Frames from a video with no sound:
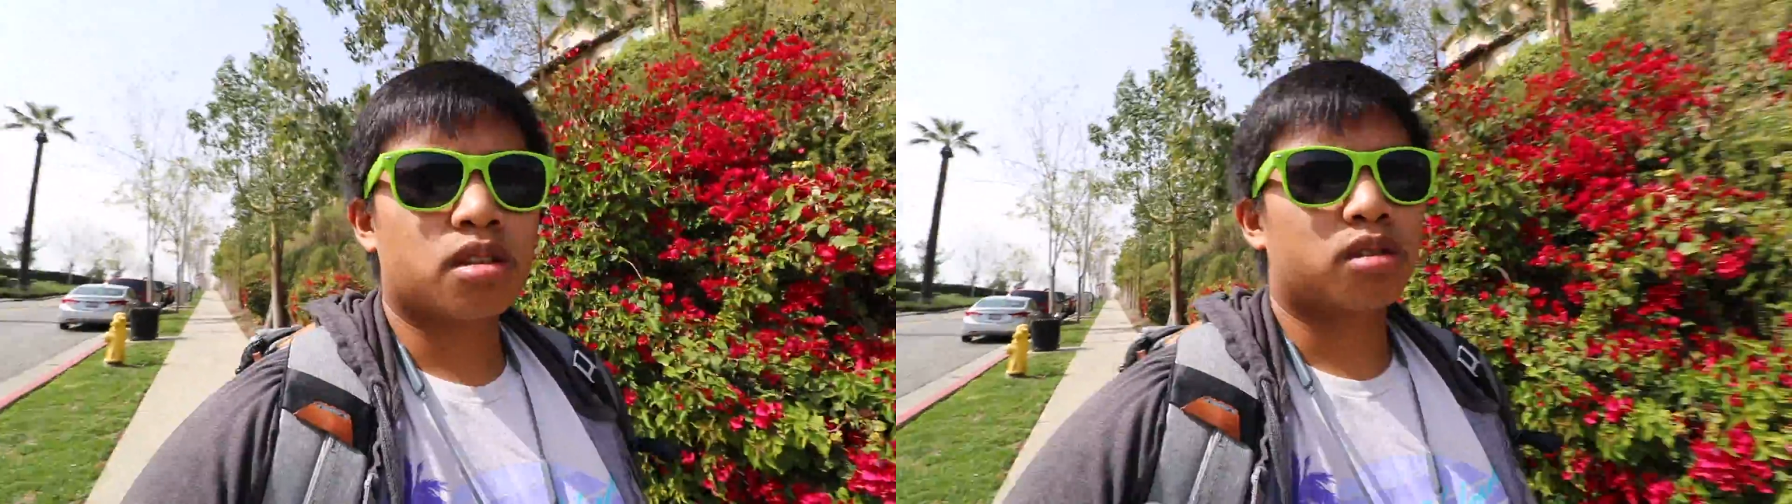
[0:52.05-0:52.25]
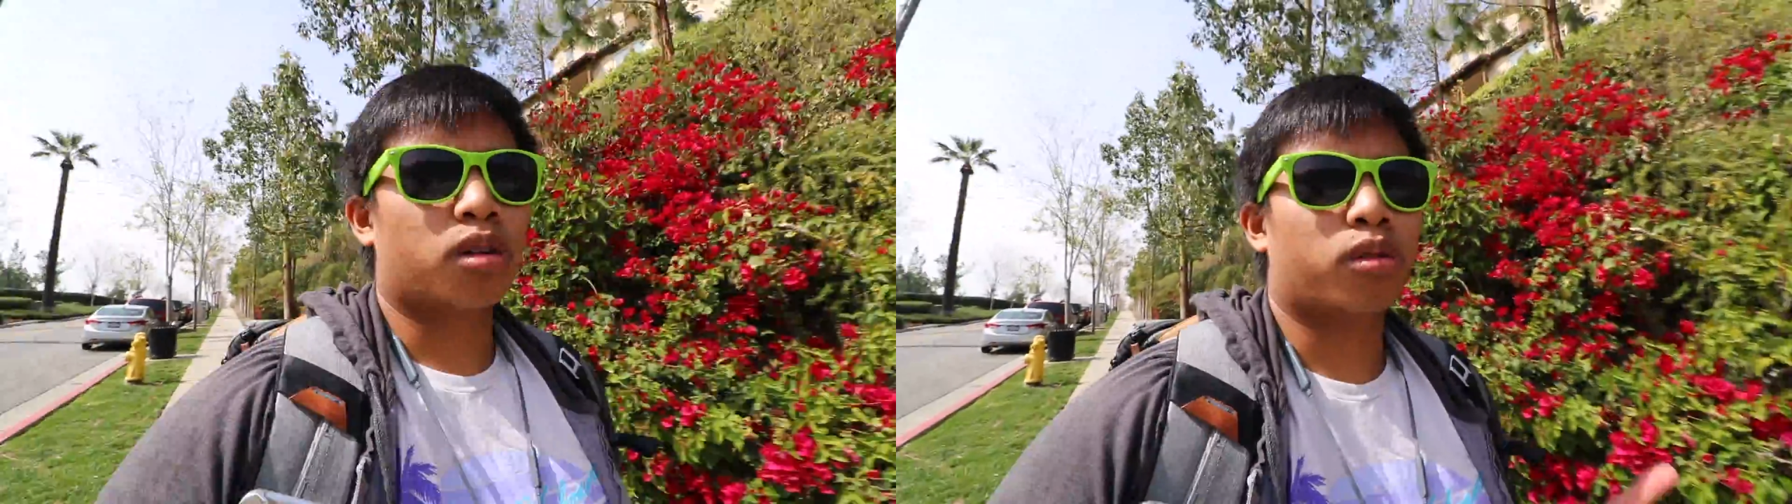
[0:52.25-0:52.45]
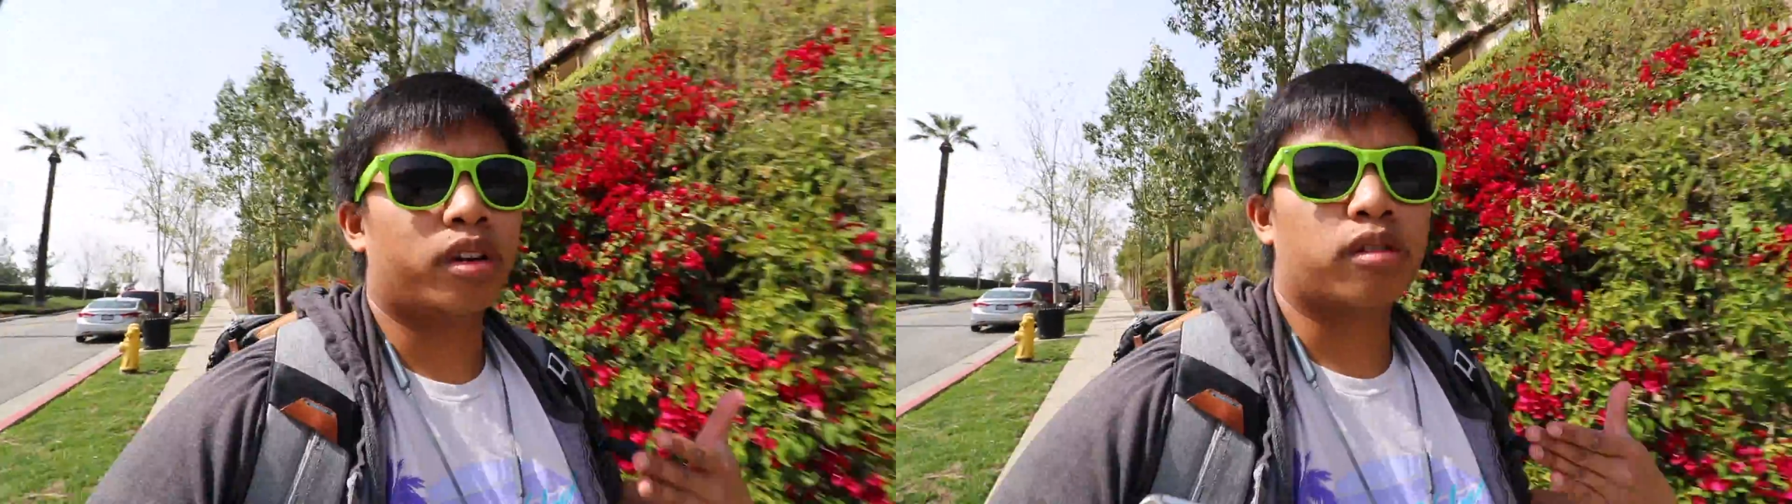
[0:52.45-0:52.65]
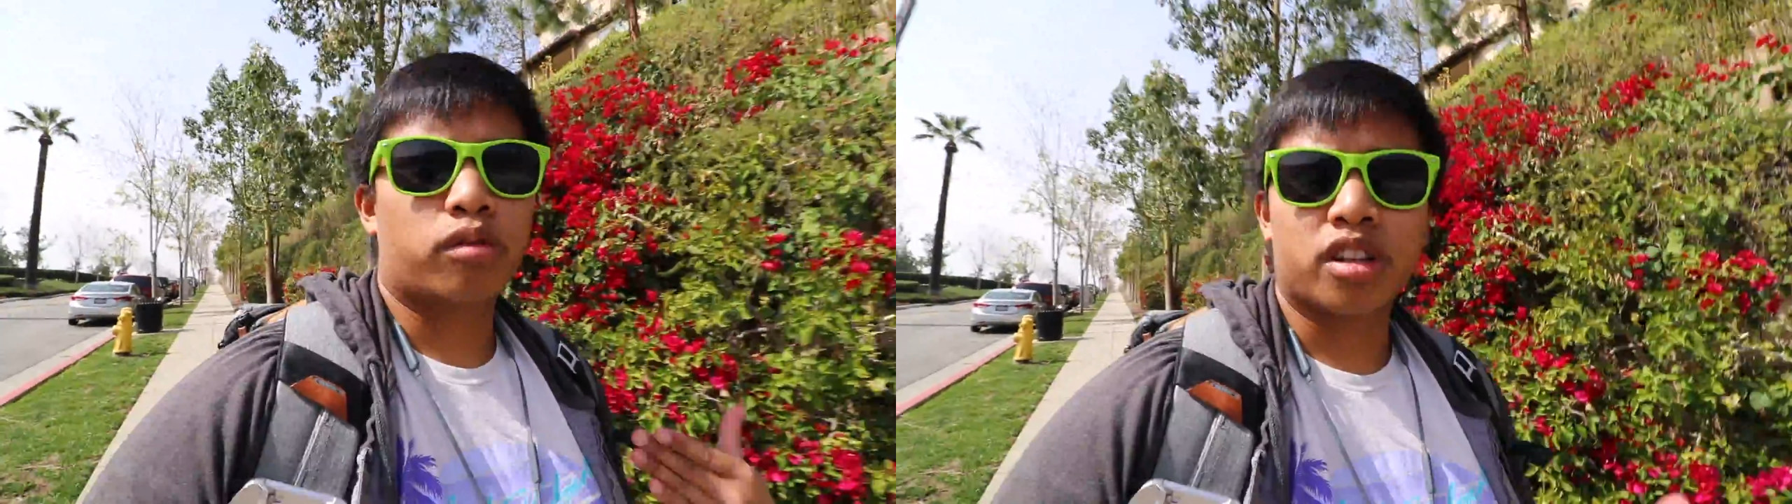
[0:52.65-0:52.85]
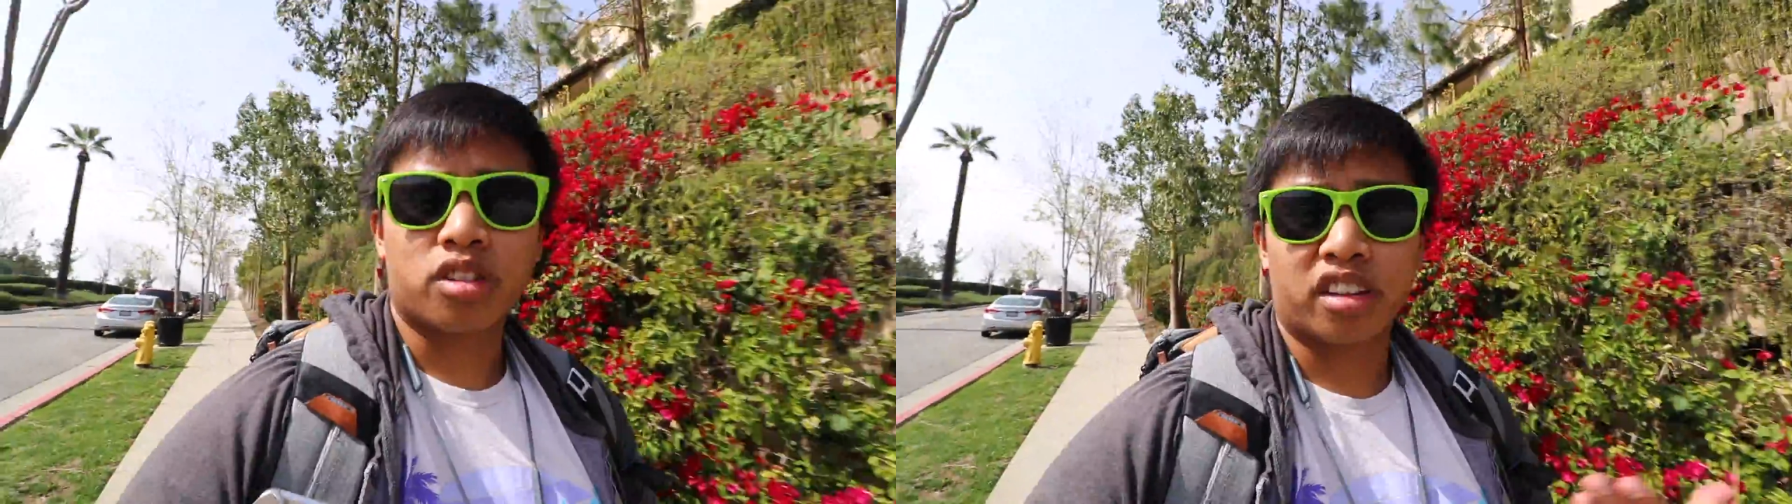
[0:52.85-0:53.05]
so it
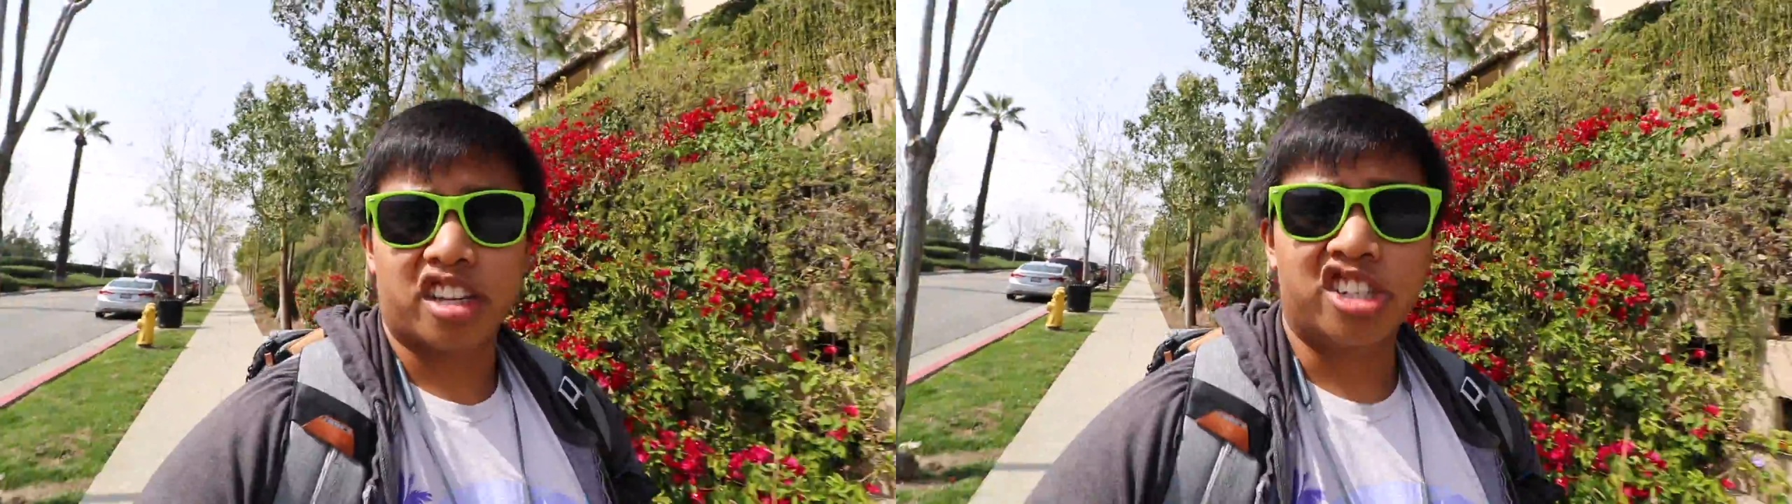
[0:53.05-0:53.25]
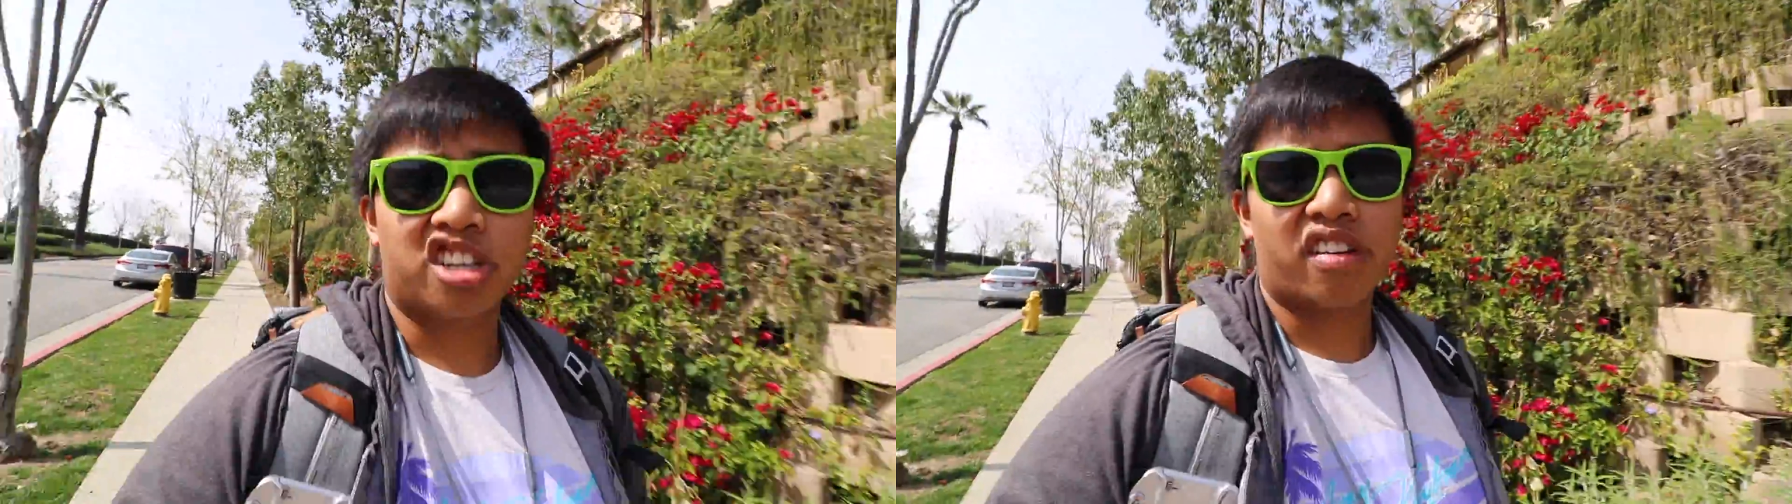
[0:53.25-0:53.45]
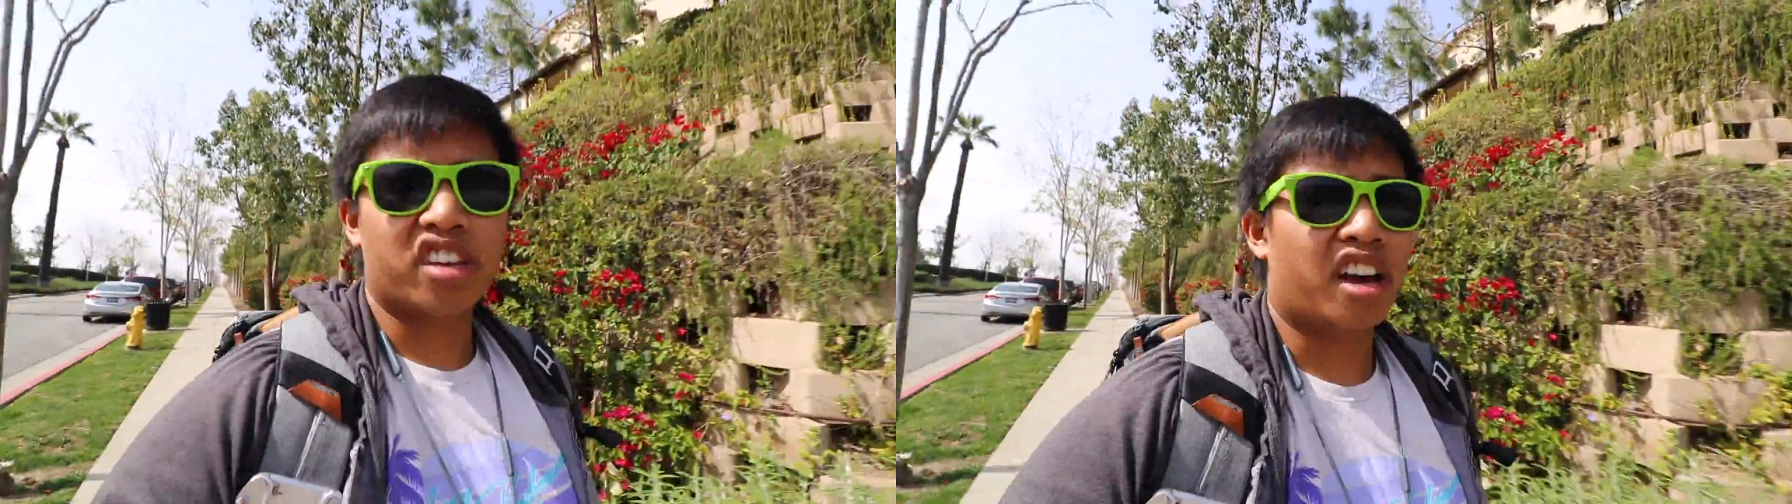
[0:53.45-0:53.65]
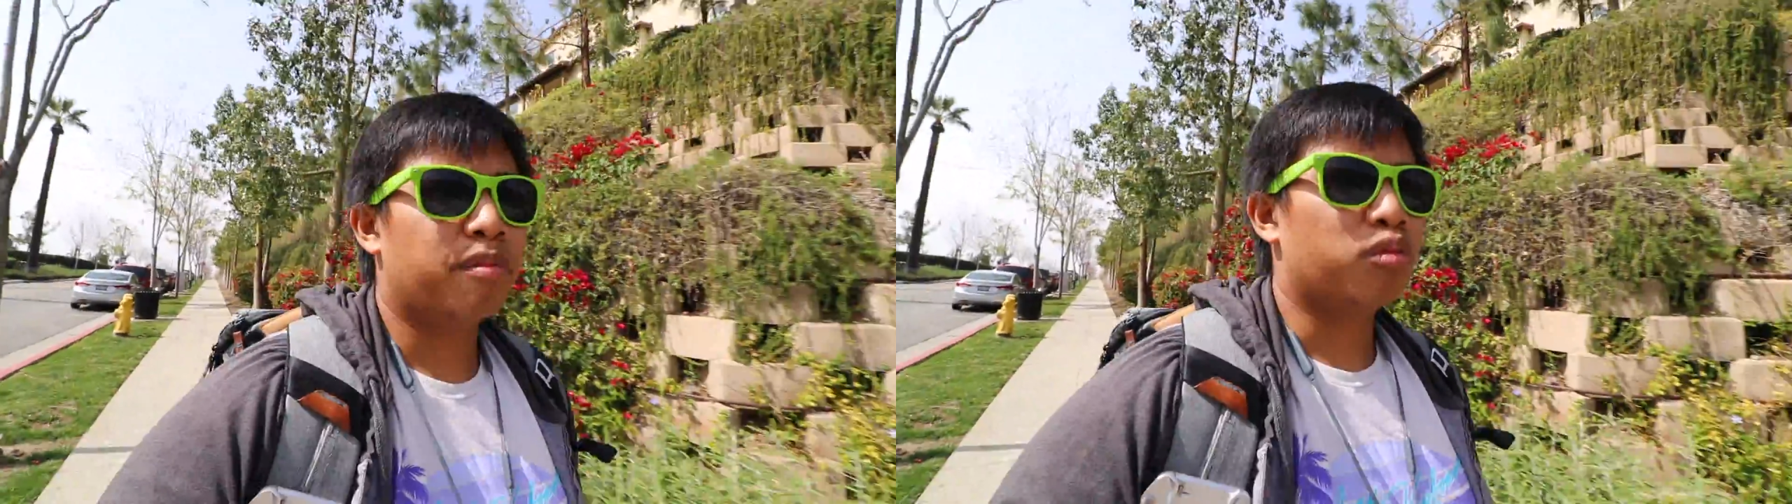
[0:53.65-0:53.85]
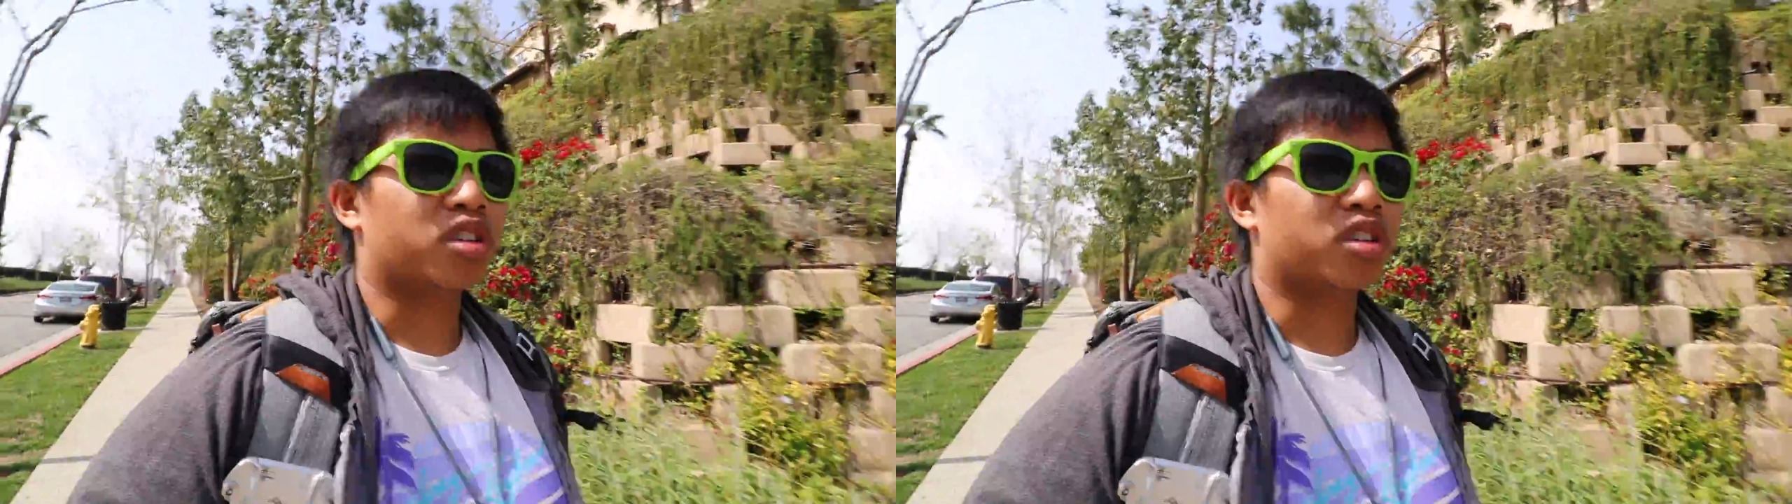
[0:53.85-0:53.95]
runs on a JVM,